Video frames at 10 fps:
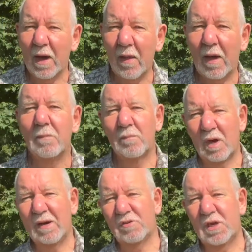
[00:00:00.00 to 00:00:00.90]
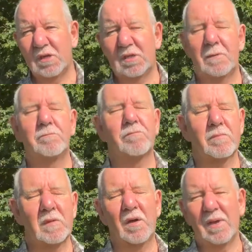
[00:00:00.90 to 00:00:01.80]
that, but I have changed it.
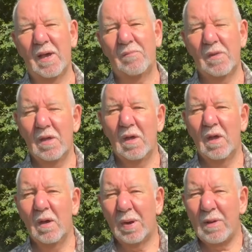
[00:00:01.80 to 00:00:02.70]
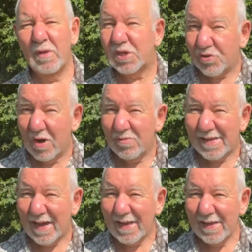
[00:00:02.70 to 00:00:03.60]
Okay, playing with the drone
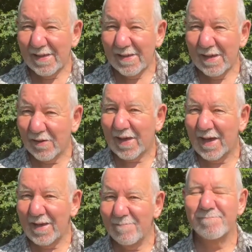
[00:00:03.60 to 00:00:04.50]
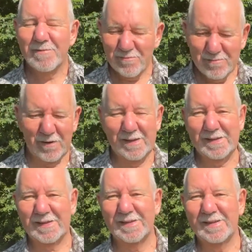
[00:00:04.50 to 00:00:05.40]
today. Okay,
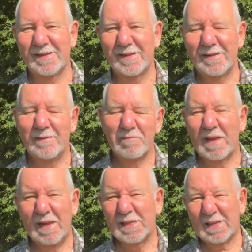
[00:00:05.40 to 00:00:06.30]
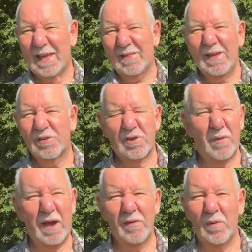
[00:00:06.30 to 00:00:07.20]
right, let's get the intro
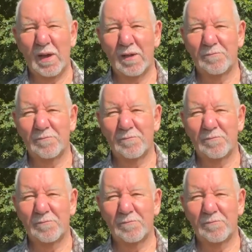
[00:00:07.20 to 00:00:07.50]
out of the way.